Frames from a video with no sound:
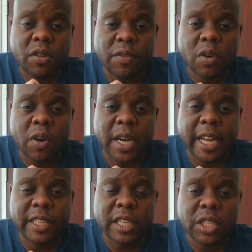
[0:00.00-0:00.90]
of your
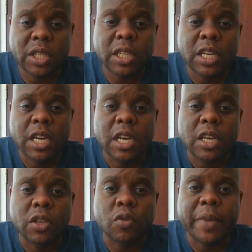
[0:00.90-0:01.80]
organization,
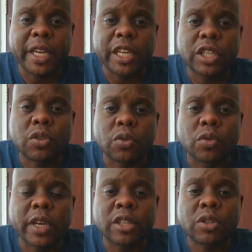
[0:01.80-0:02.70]
you may need
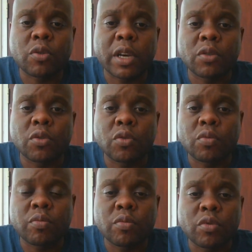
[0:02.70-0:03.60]
to ensure
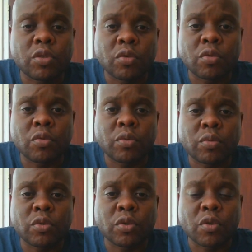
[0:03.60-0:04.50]
your
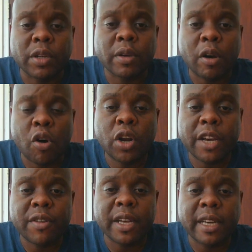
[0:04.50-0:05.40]
all
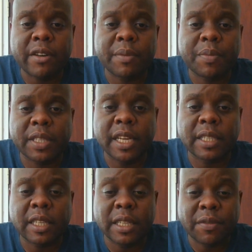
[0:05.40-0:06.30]
areas are
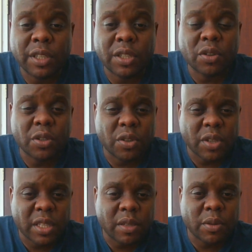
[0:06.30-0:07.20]
represented,
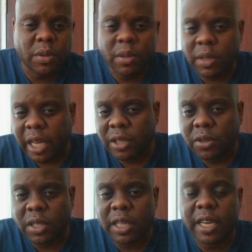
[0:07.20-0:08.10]
divisions,
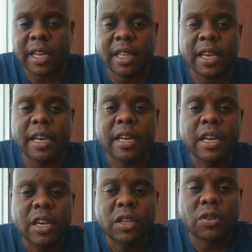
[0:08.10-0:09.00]
sections here and there,
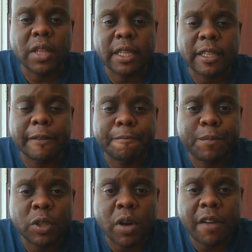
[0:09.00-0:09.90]
so that
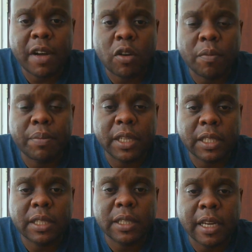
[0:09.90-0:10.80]
you have a
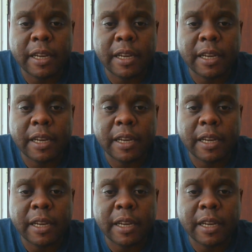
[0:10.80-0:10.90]
complete,